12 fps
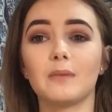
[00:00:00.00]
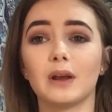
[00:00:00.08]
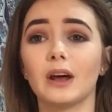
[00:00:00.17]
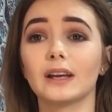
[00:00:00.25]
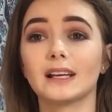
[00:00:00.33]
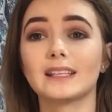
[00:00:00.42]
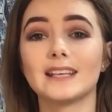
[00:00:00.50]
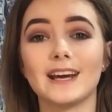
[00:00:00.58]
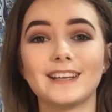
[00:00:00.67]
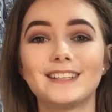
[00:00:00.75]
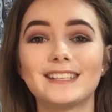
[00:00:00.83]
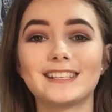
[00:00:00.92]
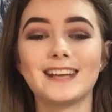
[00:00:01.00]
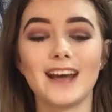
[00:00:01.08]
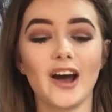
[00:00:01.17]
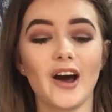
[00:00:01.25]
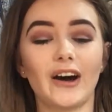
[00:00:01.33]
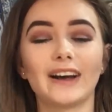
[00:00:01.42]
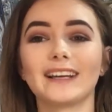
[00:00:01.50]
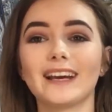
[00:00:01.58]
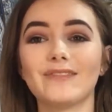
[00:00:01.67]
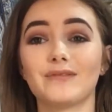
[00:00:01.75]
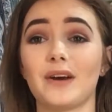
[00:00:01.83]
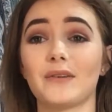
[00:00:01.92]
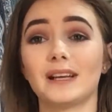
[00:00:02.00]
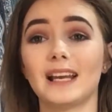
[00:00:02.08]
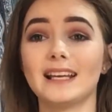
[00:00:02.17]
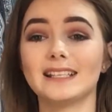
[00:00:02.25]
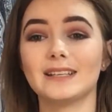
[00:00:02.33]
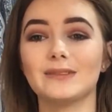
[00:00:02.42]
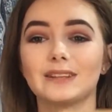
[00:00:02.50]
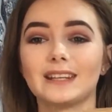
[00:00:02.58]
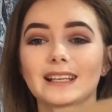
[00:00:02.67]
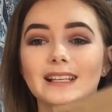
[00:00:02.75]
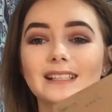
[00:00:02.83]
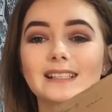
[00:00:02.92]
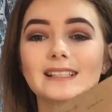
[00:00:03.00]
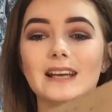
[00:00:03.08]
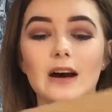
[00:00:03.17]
like I said, I get very lazy with things.